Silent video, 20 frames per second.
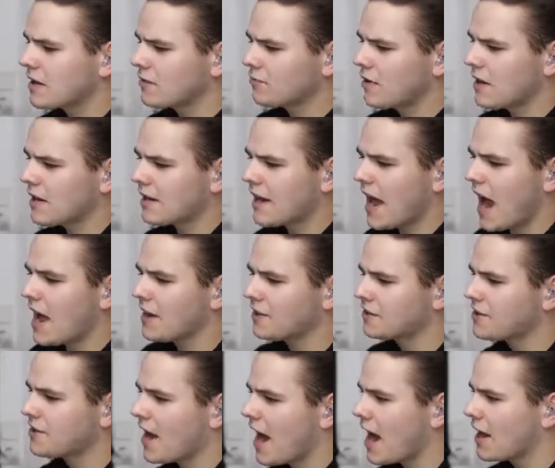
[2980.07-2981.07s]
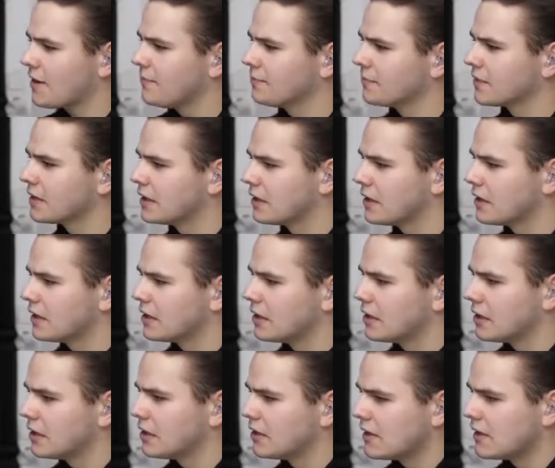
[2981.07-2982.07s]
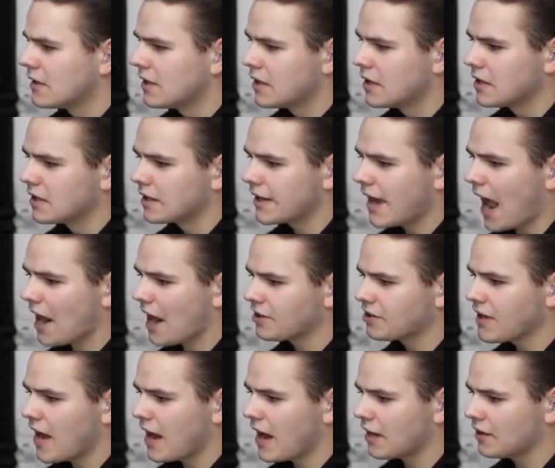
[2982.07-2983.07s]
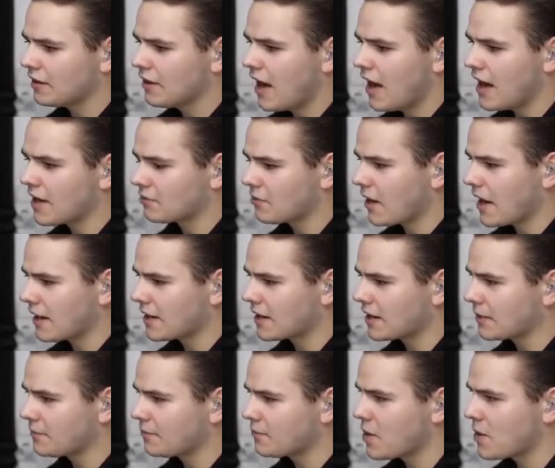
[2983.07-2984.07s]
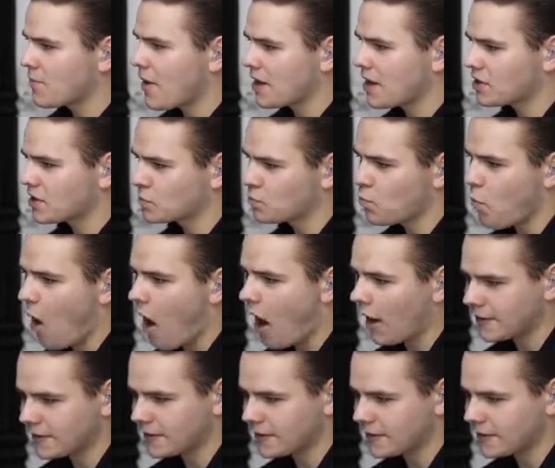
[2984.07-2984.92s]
we can really catch that. Catch that glide right here. We might just